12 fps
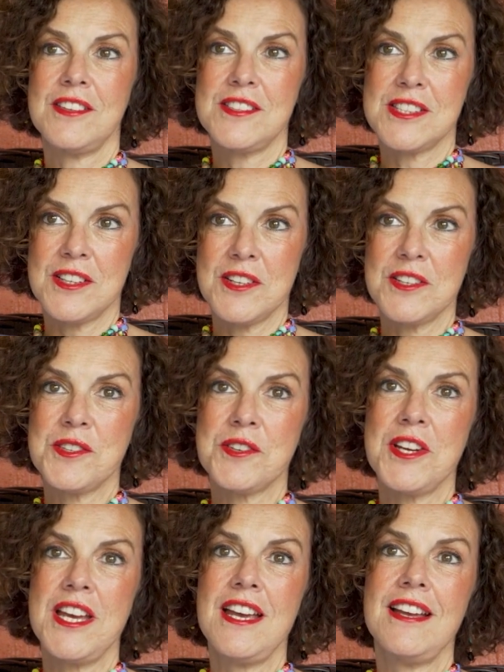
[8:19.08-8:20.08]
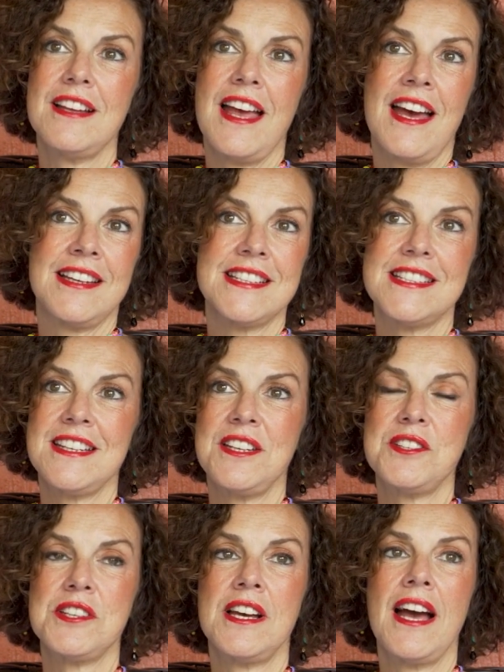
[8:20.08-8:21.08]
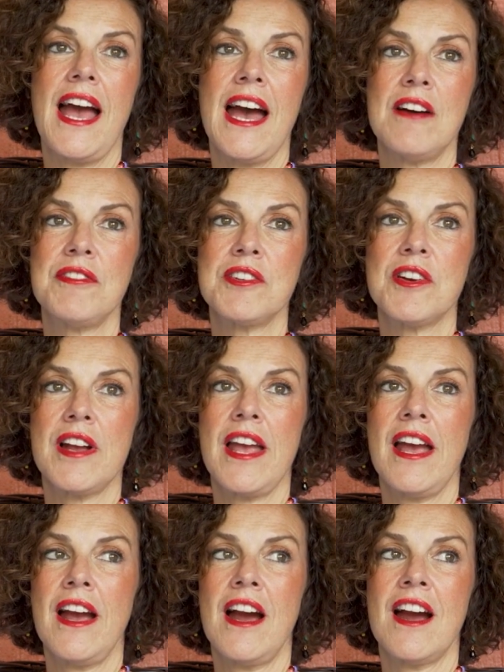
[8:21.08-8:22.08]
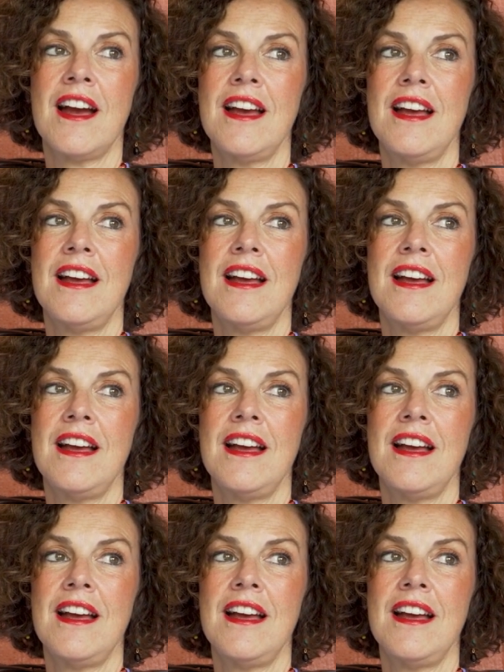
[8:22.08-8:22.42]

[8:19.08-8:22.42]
surgery, anesthesia, aftercare,